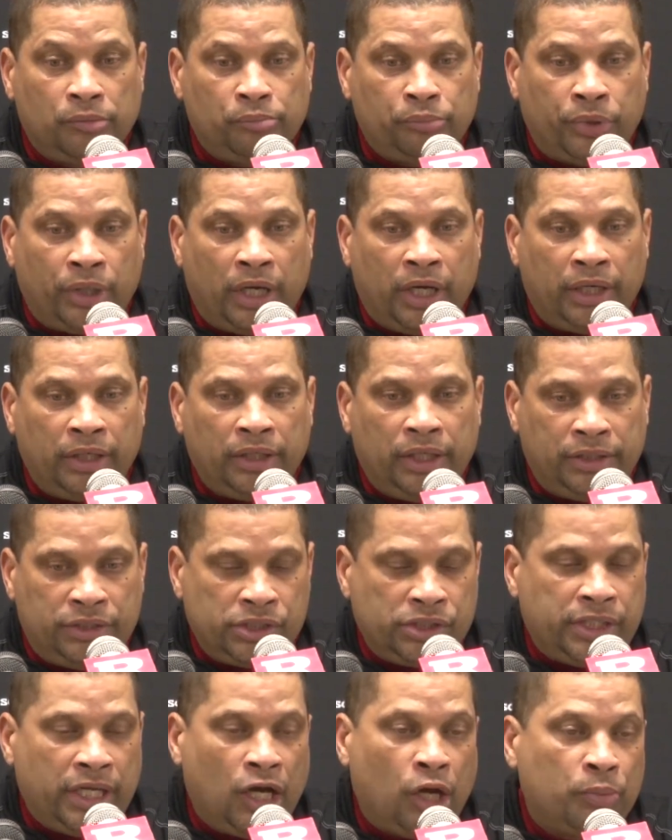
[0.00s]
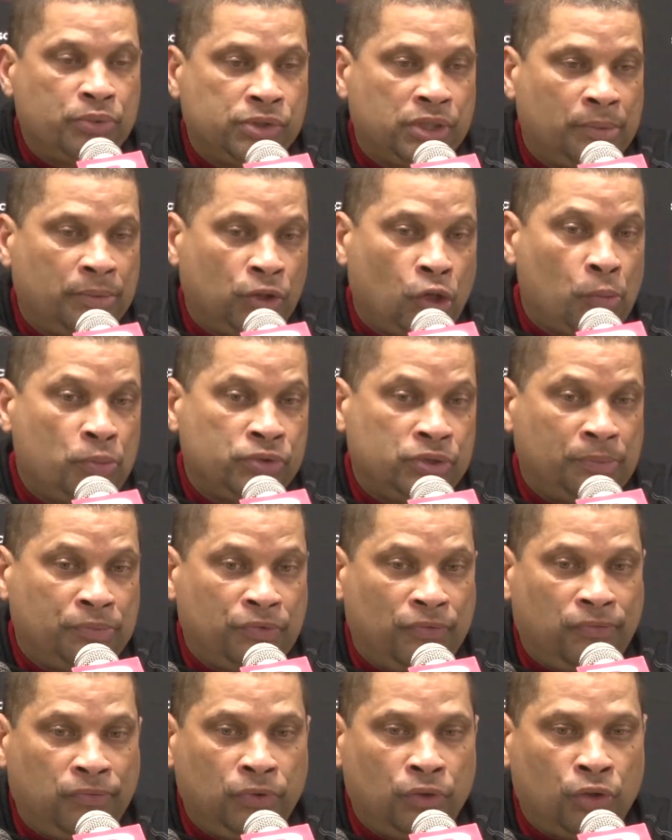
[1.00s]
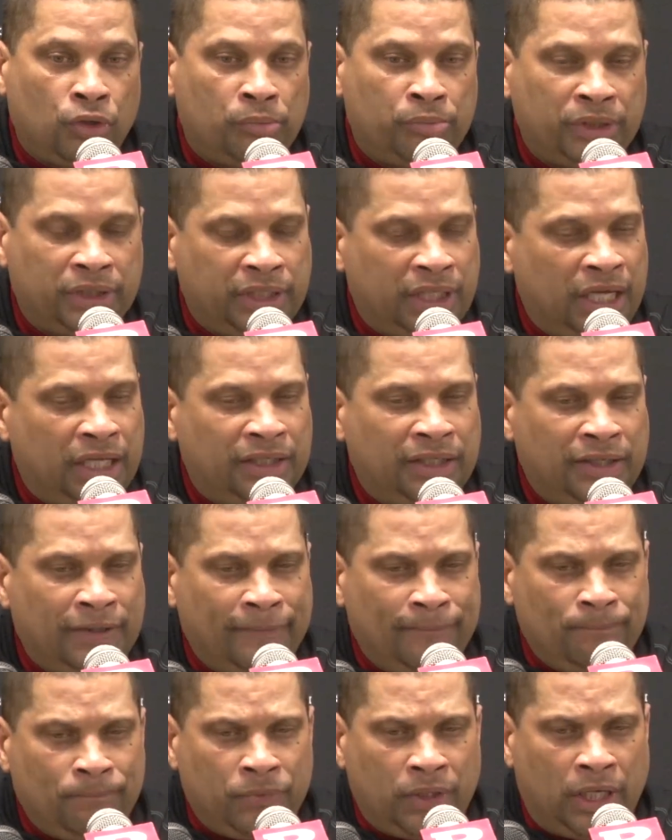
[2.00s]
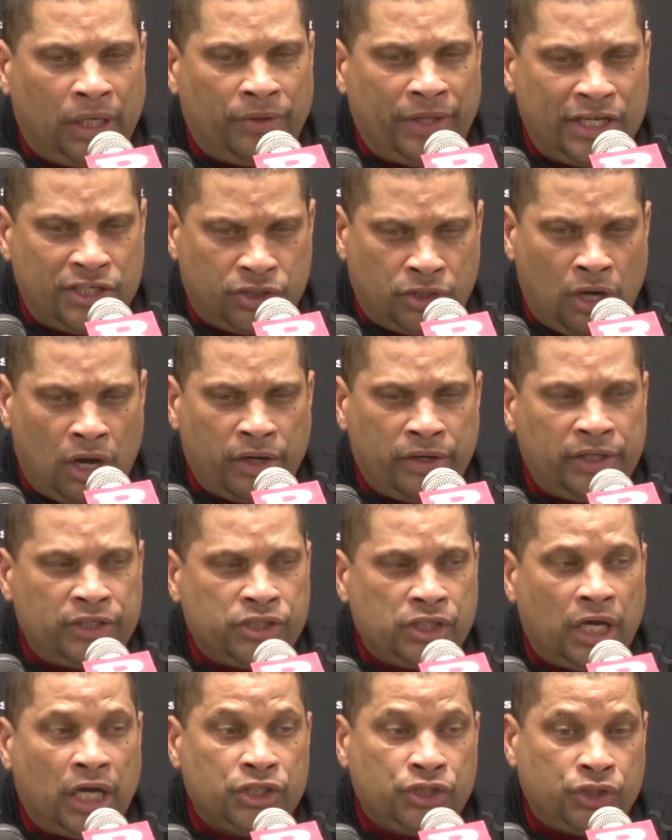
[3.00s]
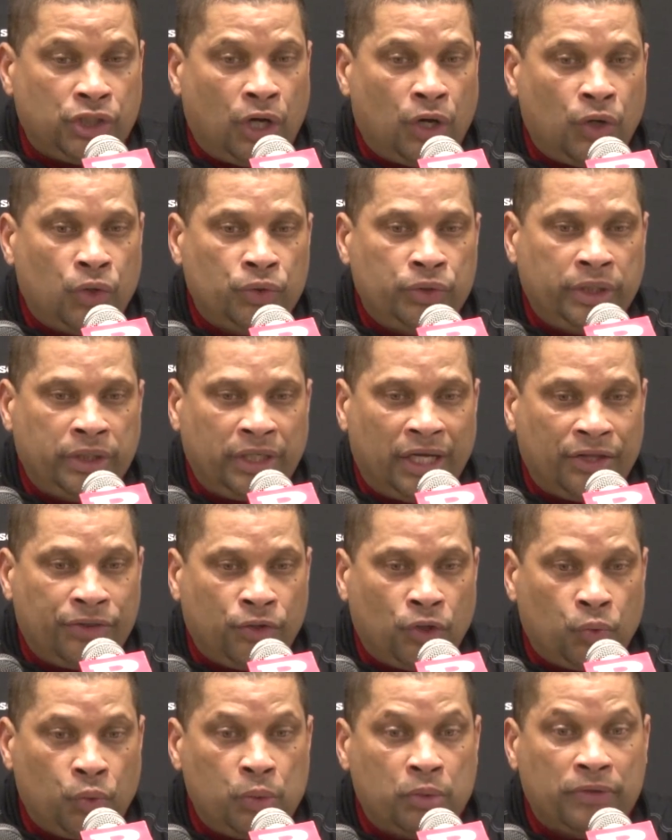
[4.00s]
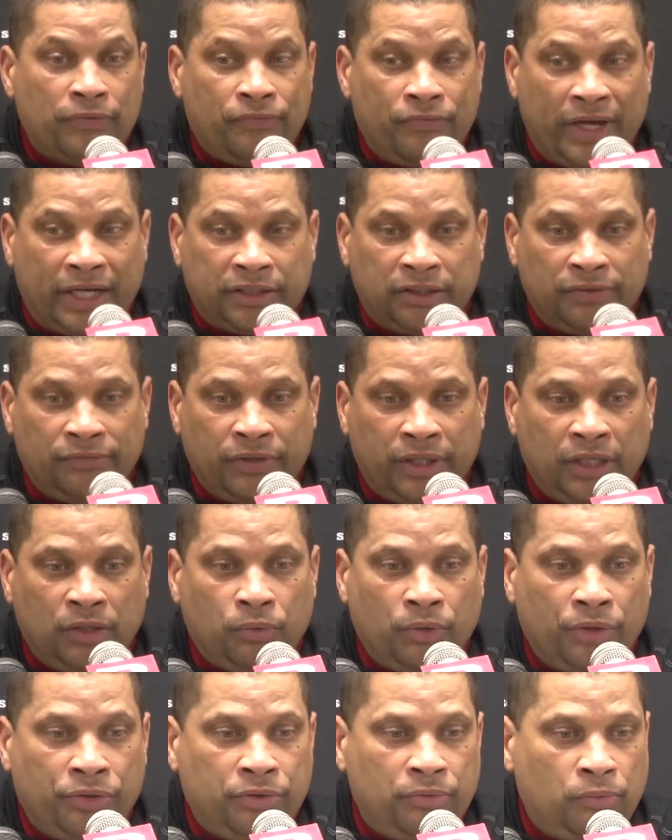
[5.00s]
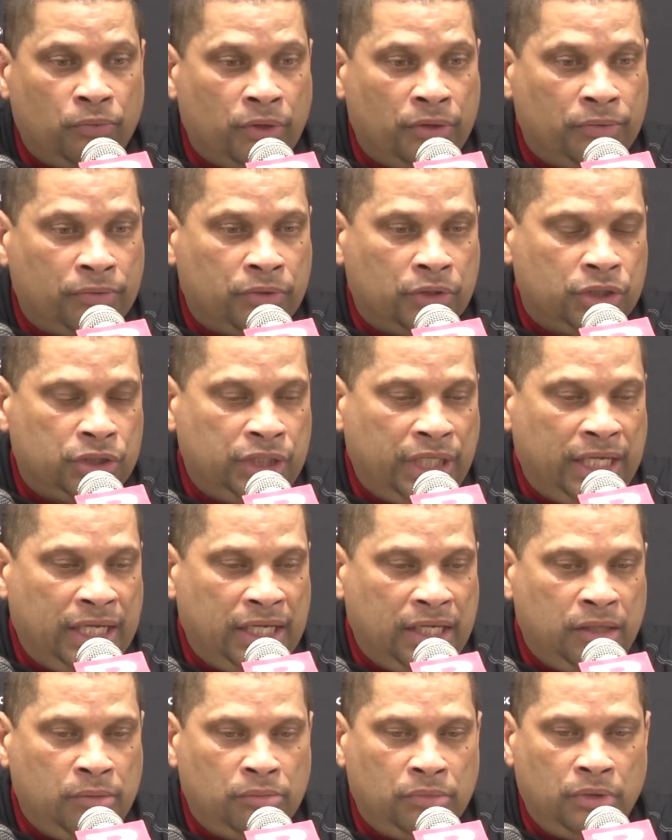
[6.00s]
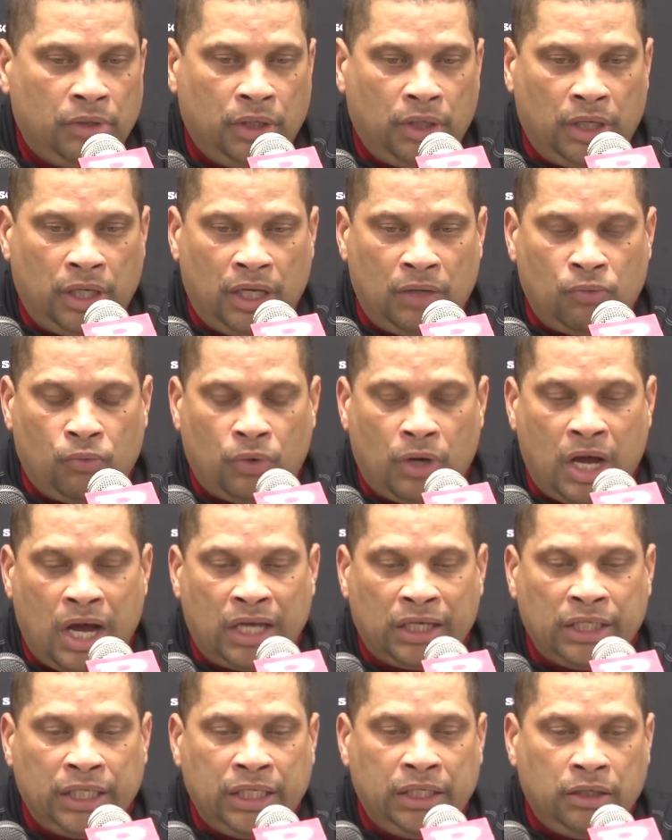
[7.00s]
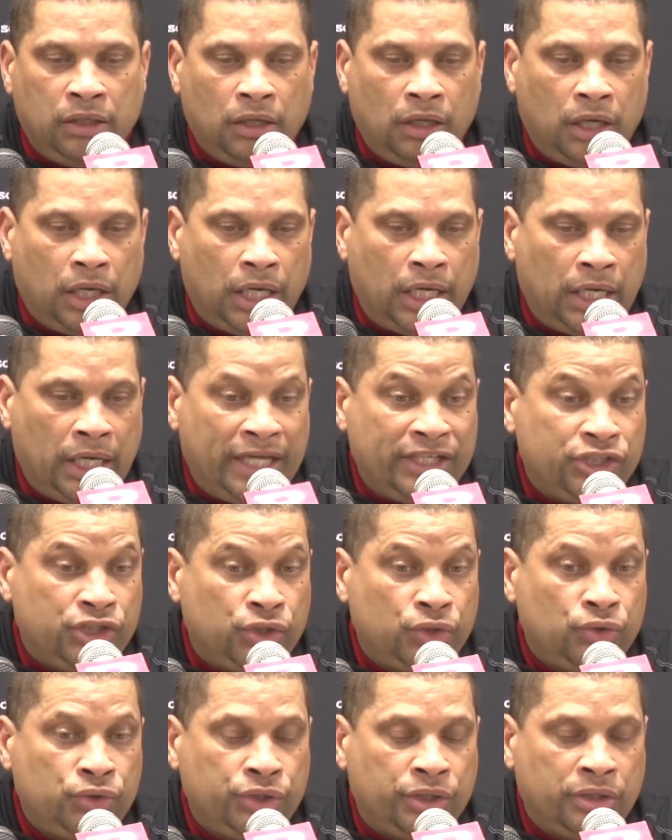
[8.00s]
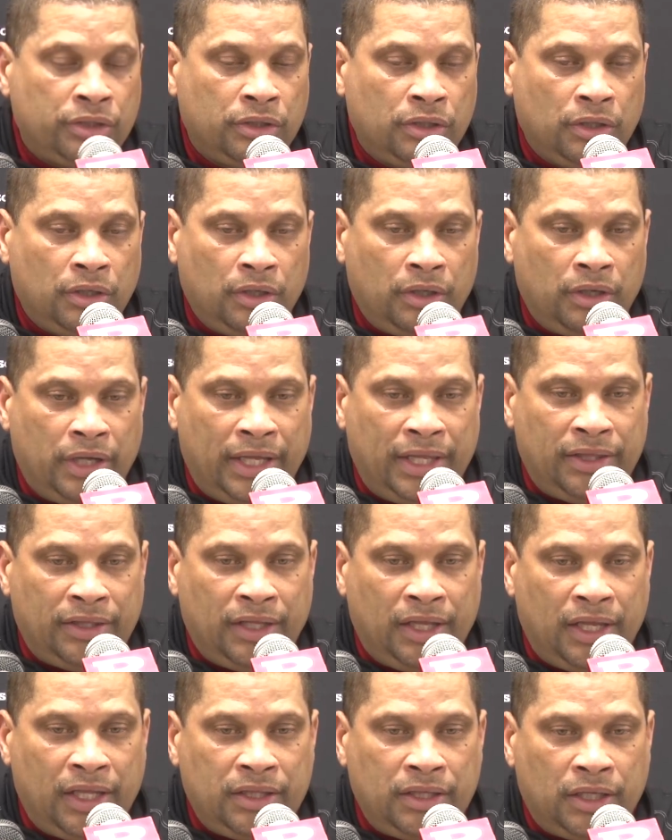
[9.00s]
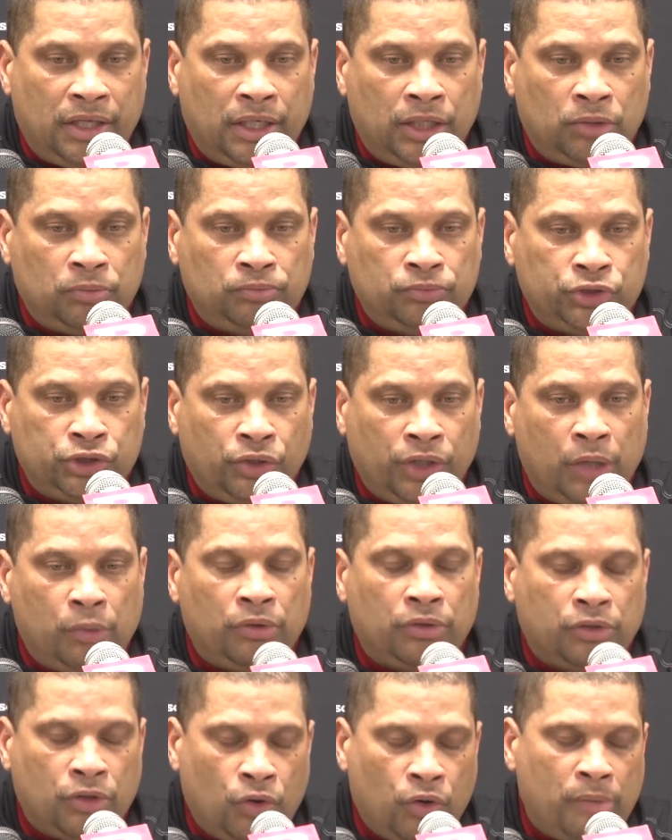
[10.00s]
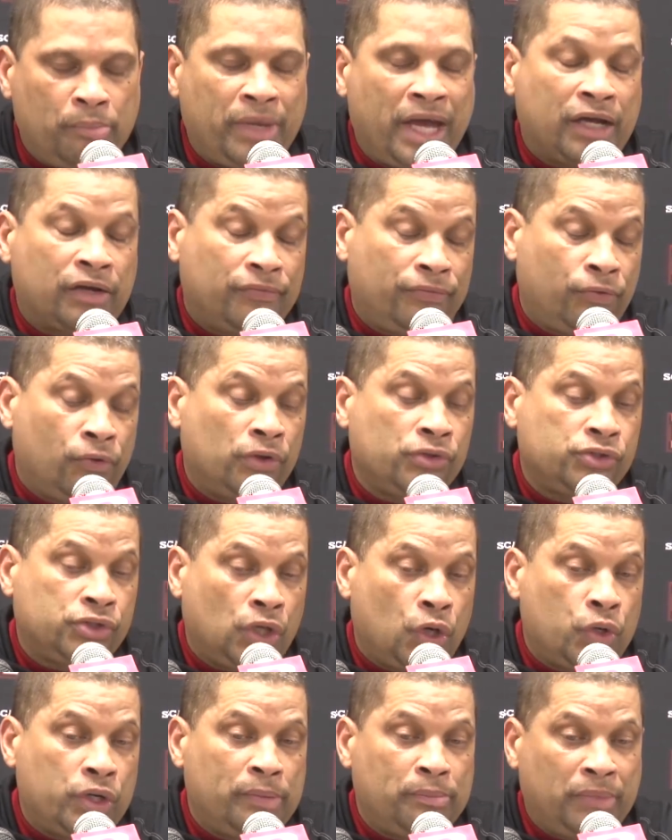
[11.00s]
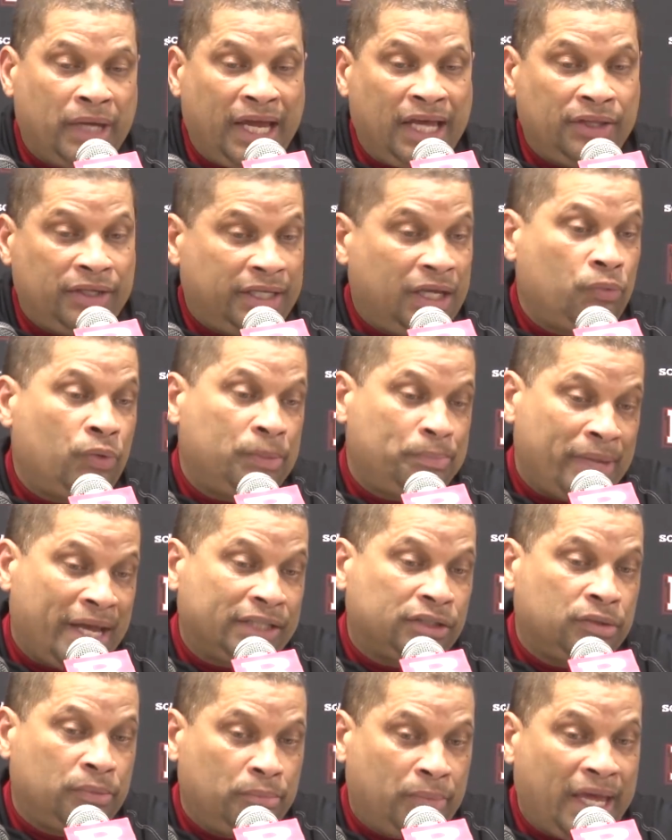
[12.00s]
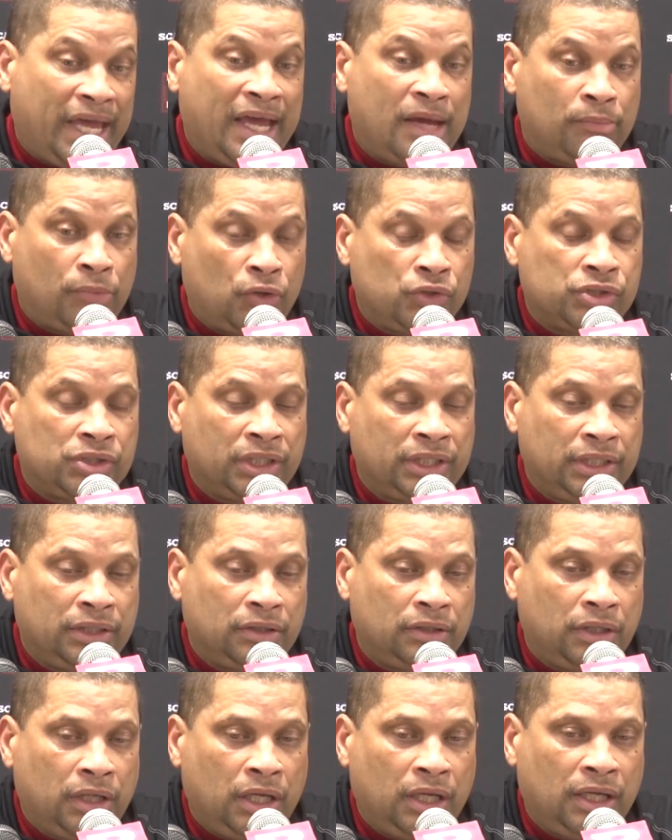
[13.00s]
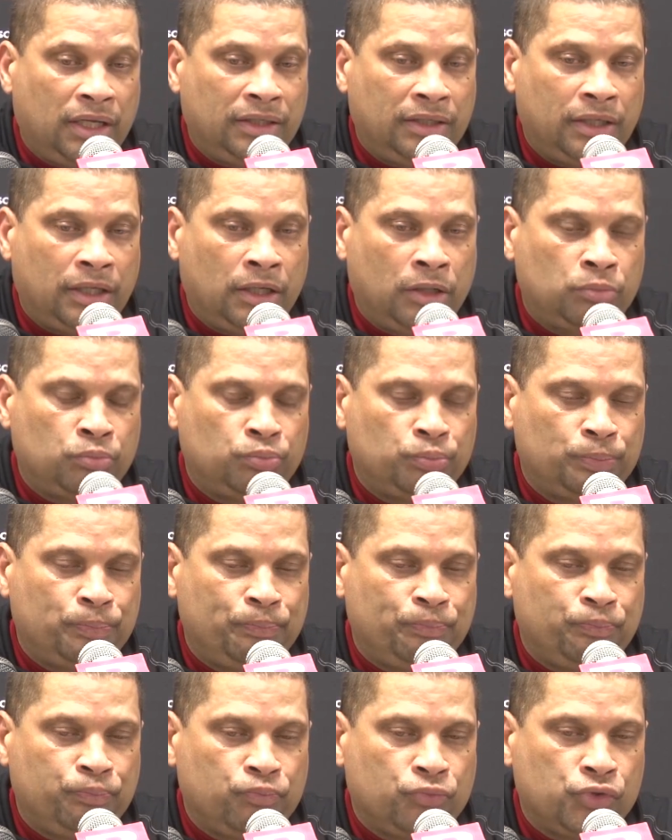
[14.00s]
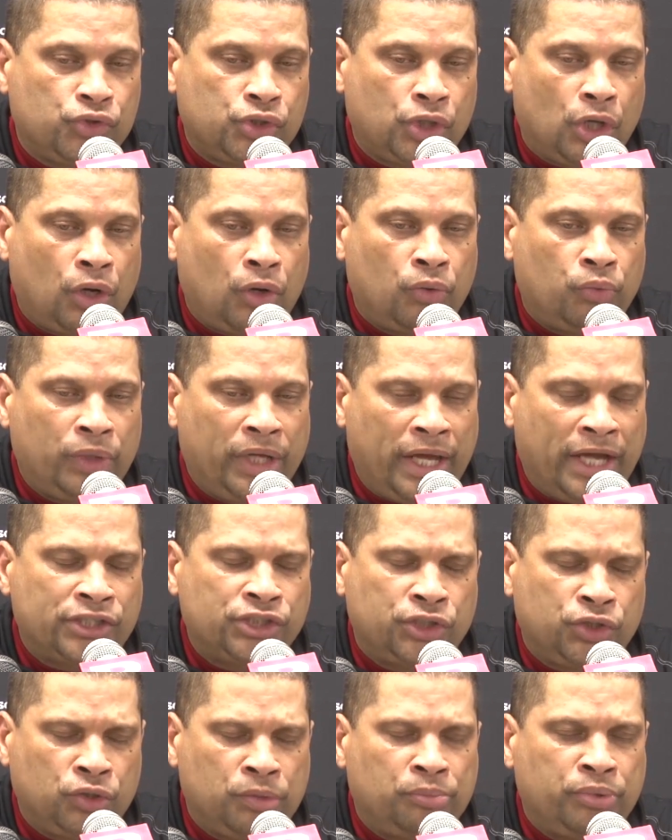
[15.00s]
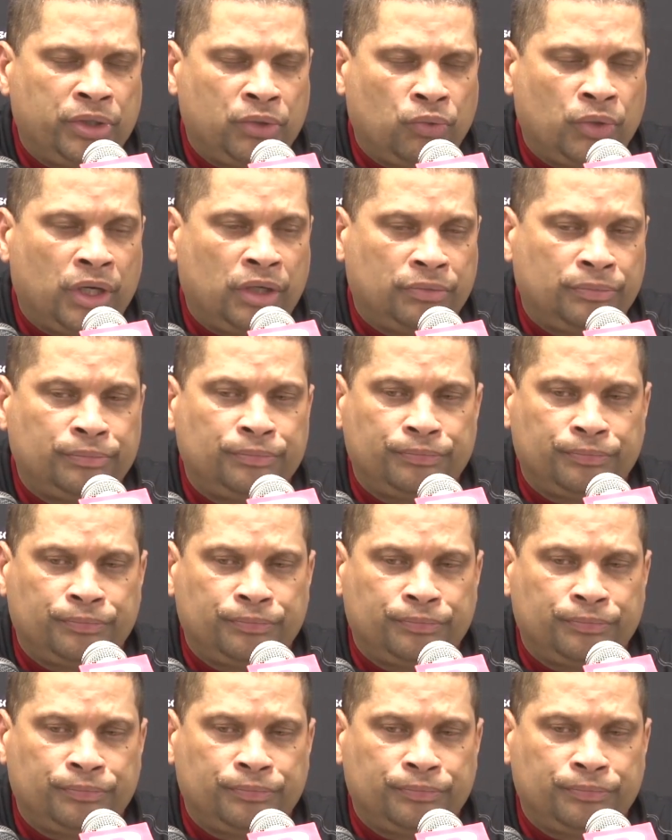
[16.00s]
But it just helps him and opens up the floor. But, again, they started in a zone. I thought we were effective in it with Kadeem and Wally and Junior. And then, so they were going back and forth, zone and man. Then they went back to man mostly. And so we executed pretty well.